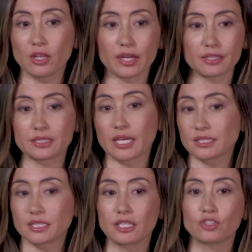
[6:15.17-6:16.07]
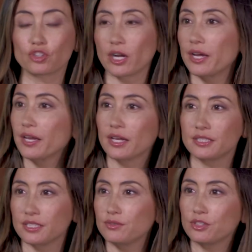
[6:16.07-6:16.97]
A lot of the testing and trying I
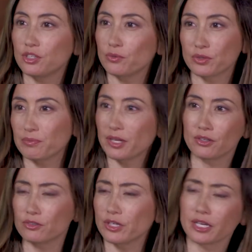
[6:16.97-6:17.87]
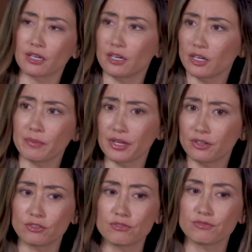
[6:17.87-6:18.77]
did, you know, with my own credit card and my
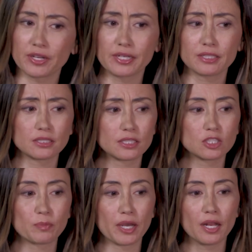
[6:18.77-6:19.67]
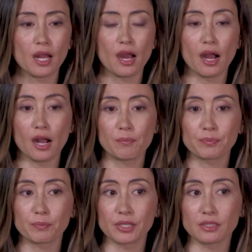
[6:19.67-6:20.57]
own finances. But
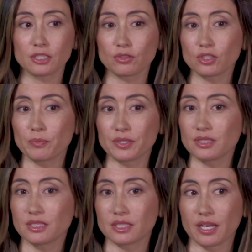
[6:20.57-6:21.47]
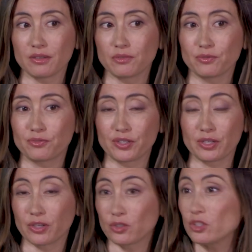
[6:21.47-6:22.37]
um, but this was a business that
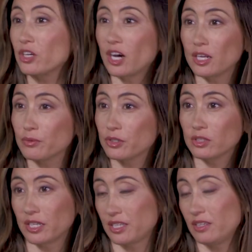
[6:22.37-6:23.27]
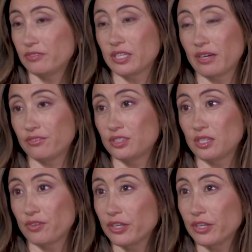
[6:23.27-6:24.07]
very early on we were lucky enough to have Steve